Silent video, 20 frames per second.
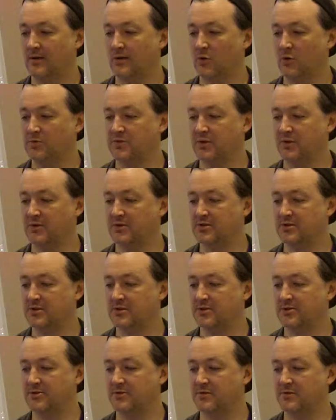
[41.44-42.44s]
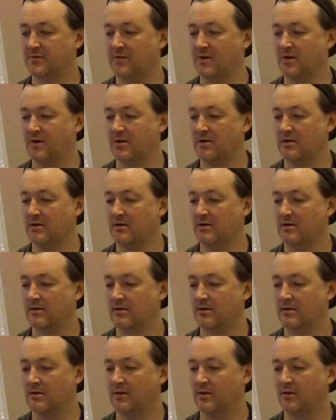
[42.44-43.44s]
Oops, I went just a little too far.
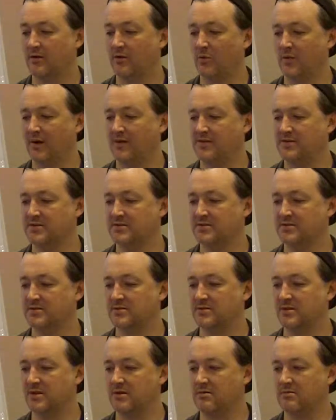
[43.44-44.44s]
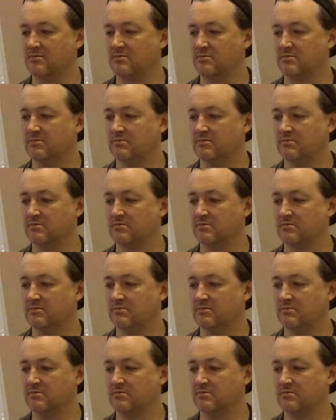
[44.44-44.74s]
I don't know why this is so slow.